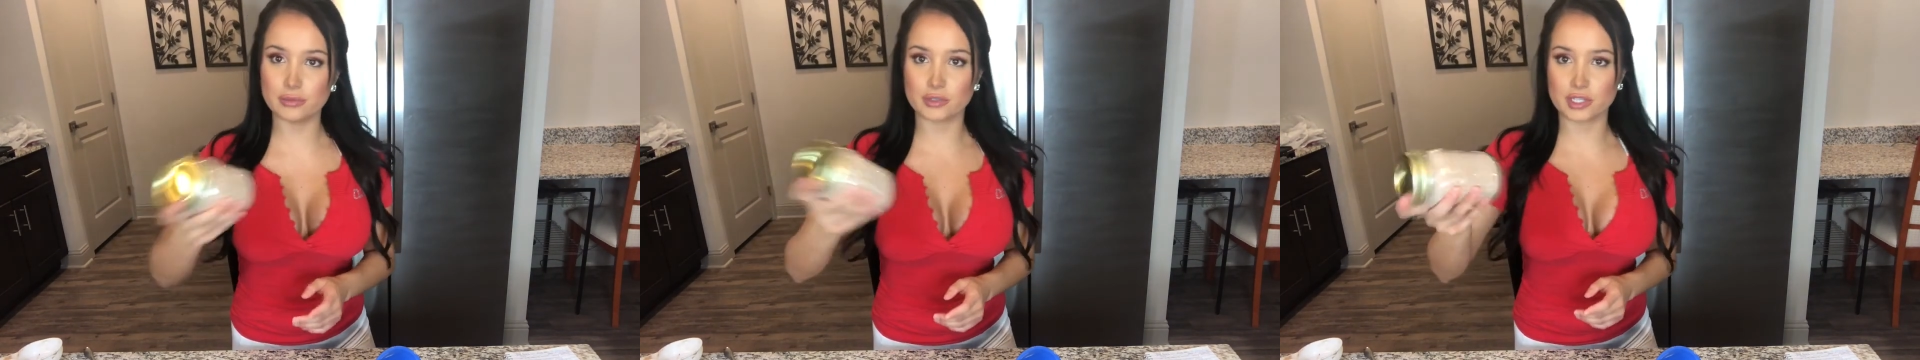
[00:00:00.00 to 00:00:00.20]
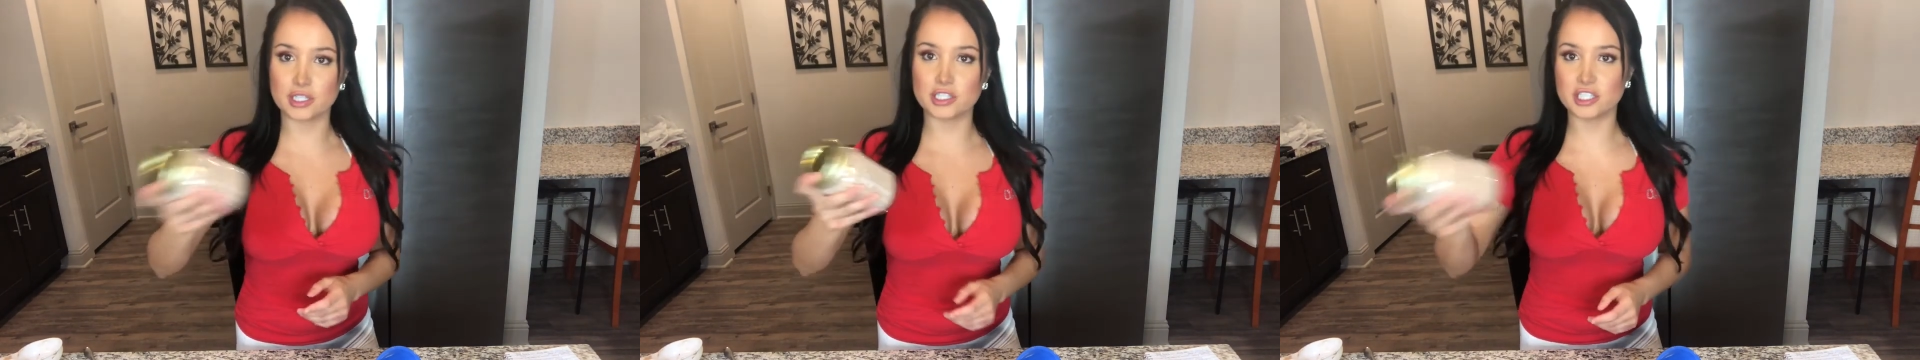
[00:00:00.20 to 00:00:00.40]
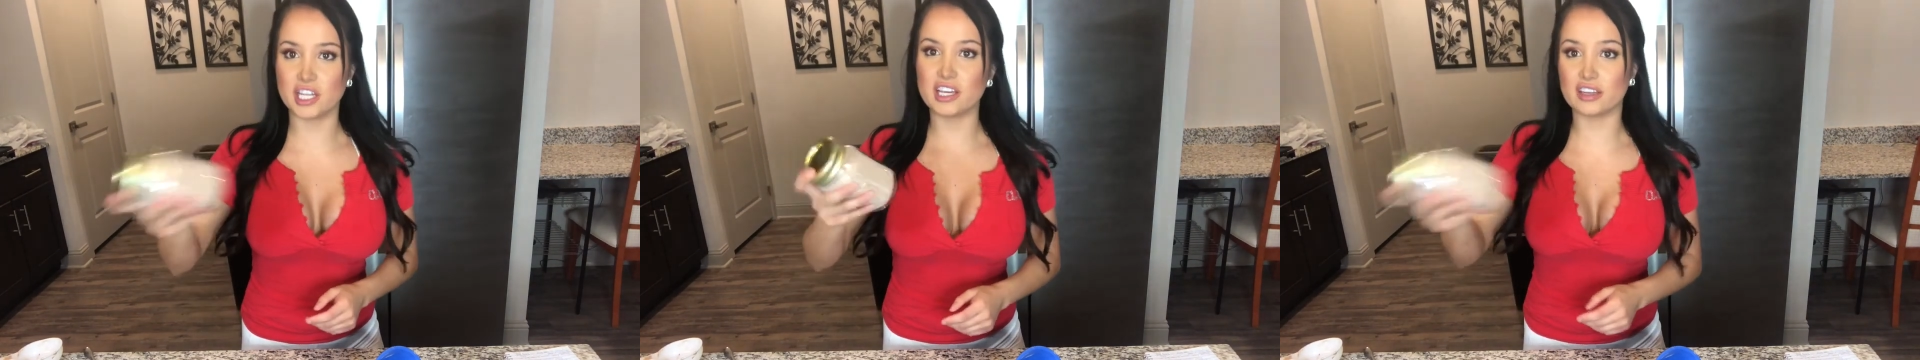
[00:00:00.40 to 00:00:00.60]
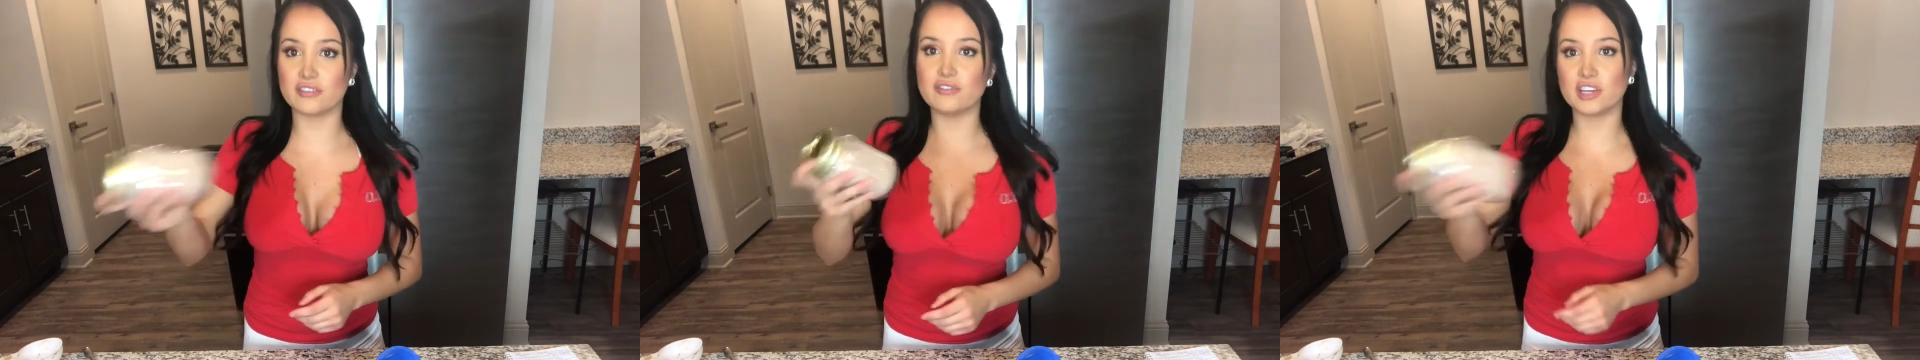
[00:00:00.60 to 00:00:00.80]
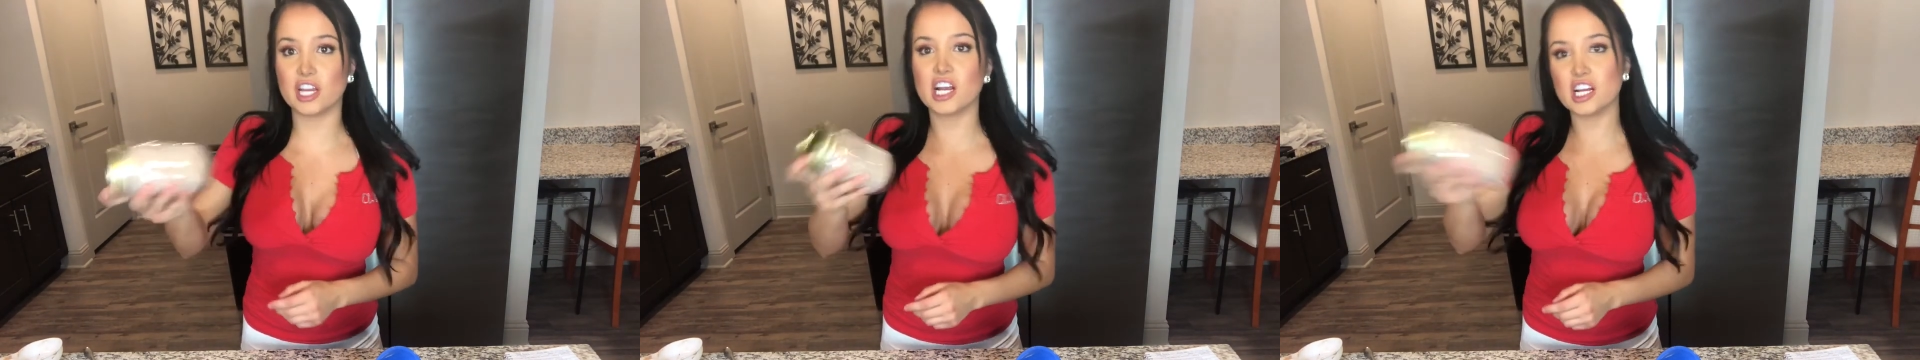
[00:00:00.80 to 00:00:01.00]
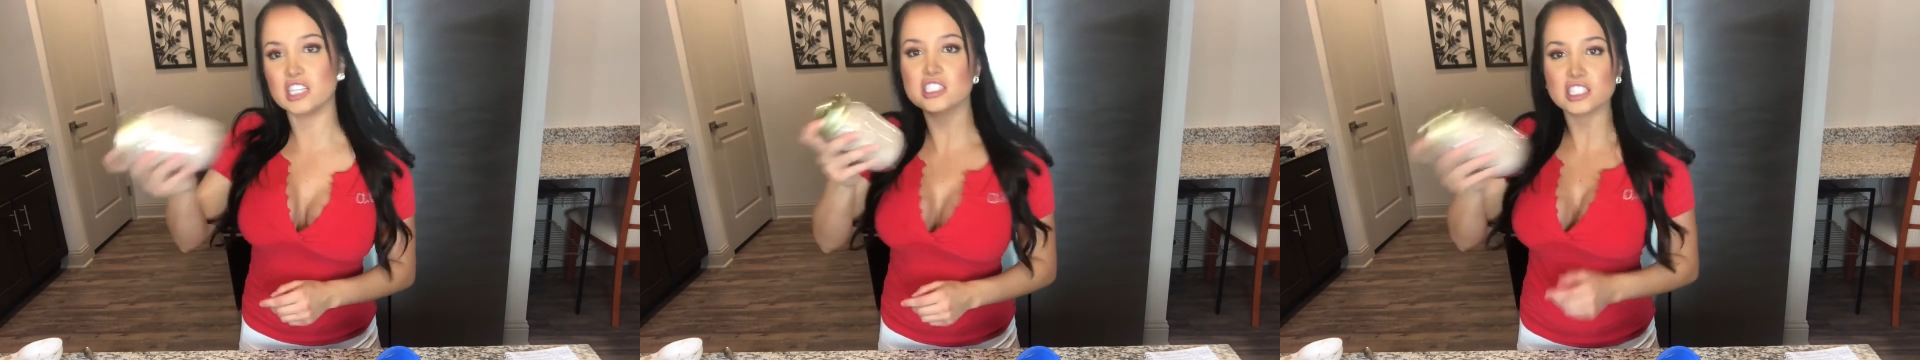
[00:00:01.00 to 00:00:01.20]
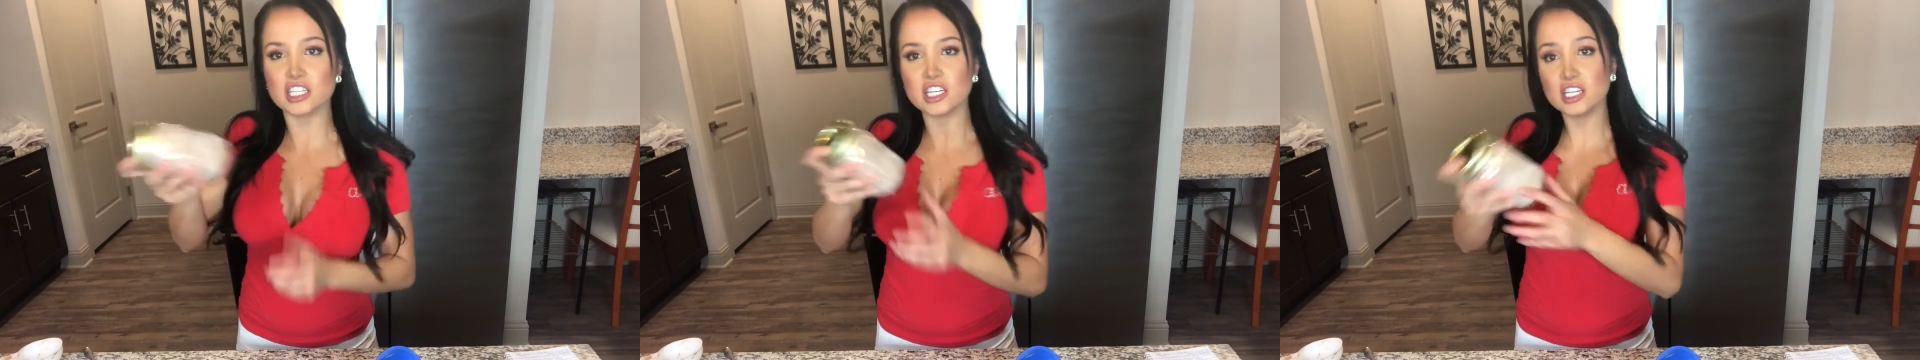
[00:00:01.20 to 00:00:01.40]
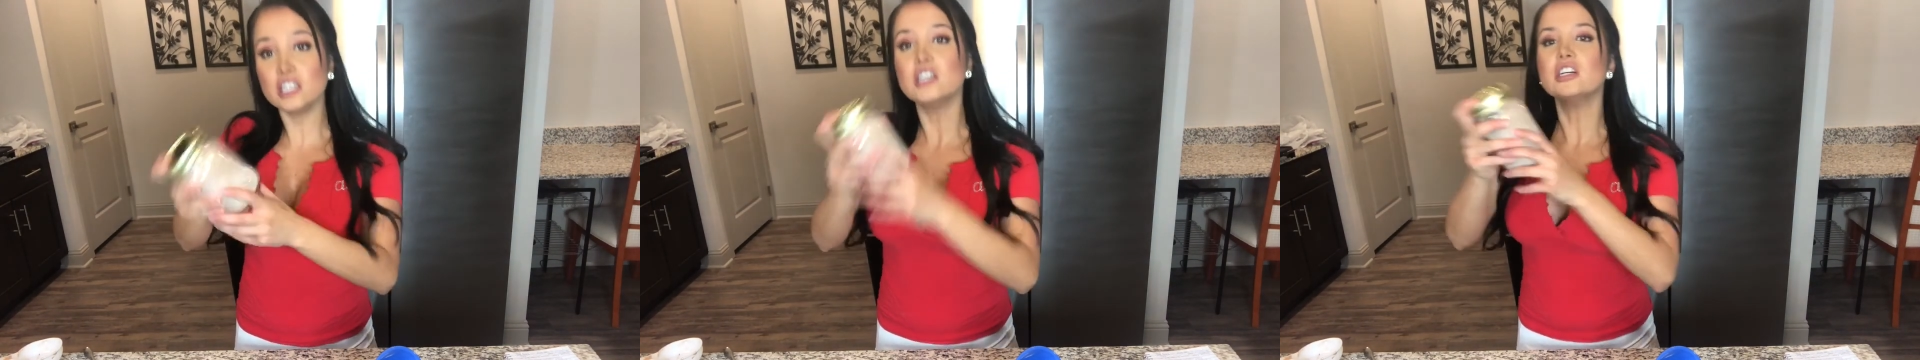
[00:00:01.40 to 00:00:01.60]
We're gonna shake it vigorously.